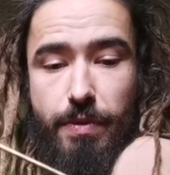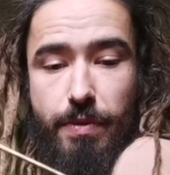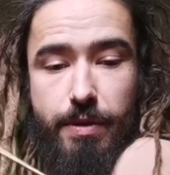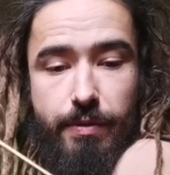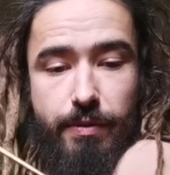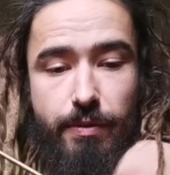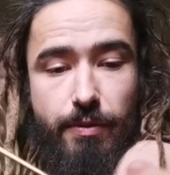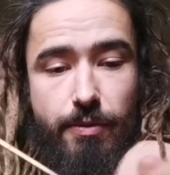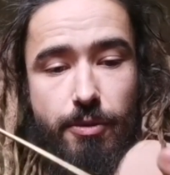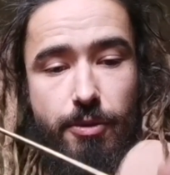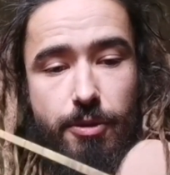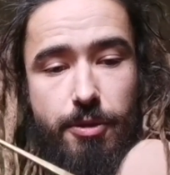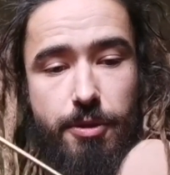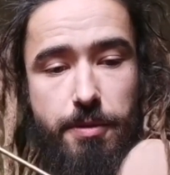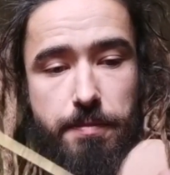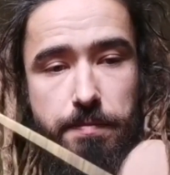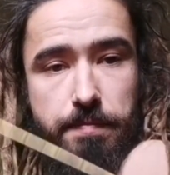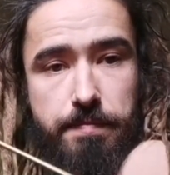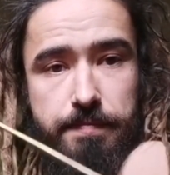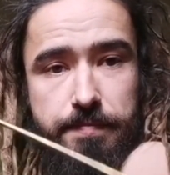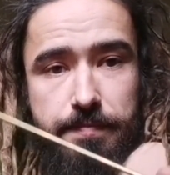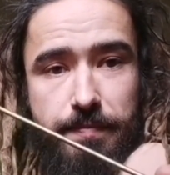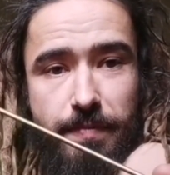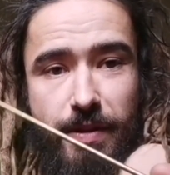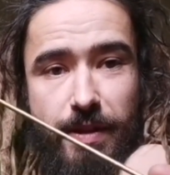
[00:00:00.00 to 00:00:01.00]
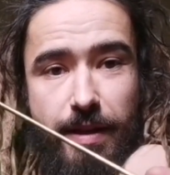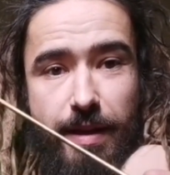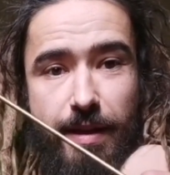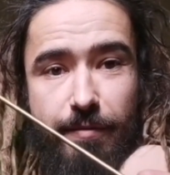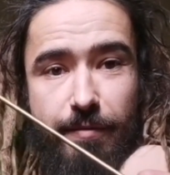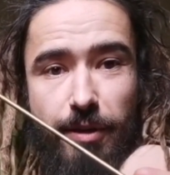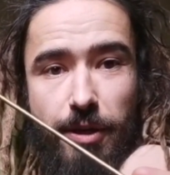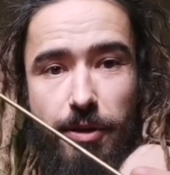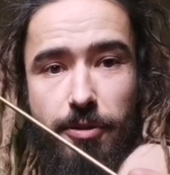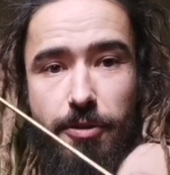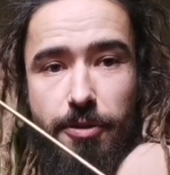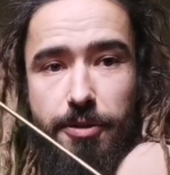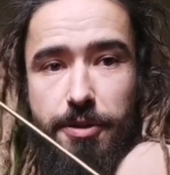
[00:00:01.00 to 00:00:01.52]
this corner
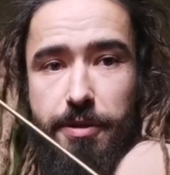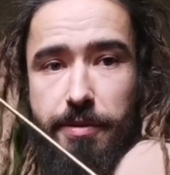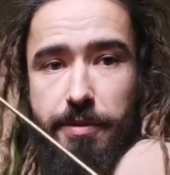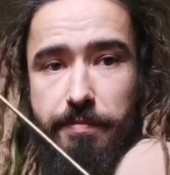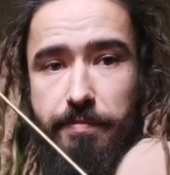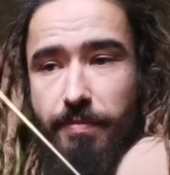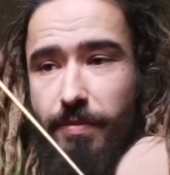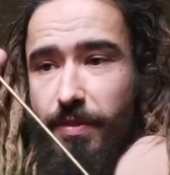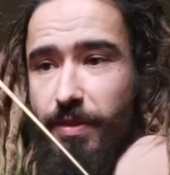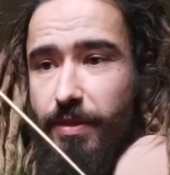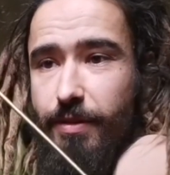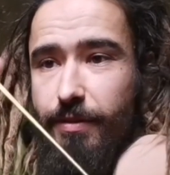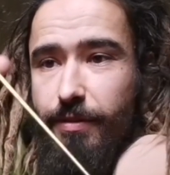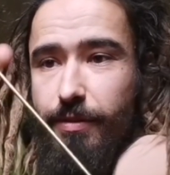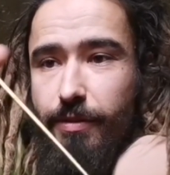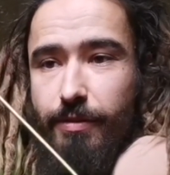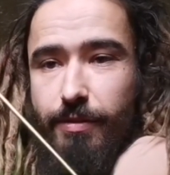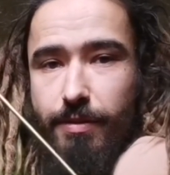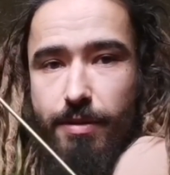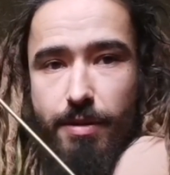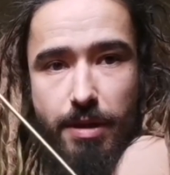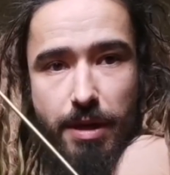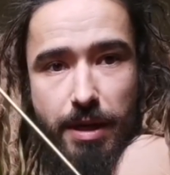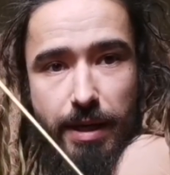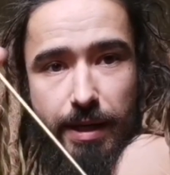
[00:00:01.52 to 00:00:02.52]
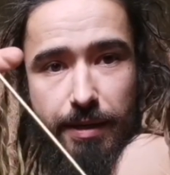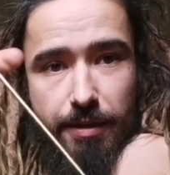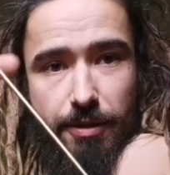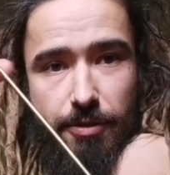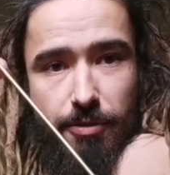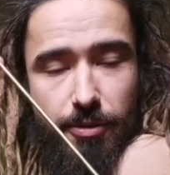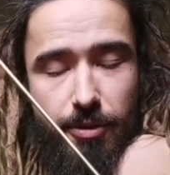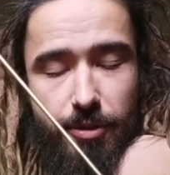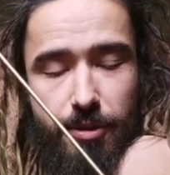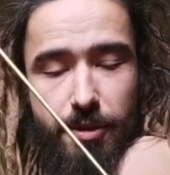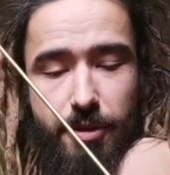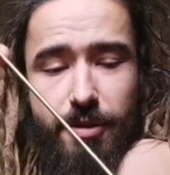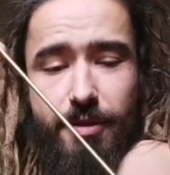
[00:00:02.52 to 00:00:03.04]
heavy corner this is the light
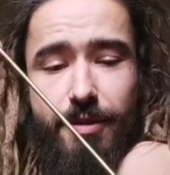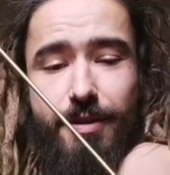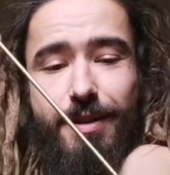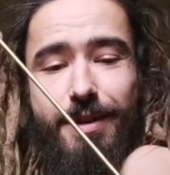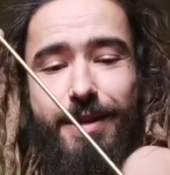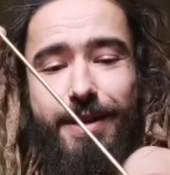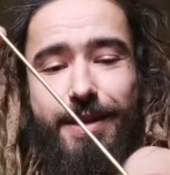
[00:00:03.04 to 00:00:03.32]
corner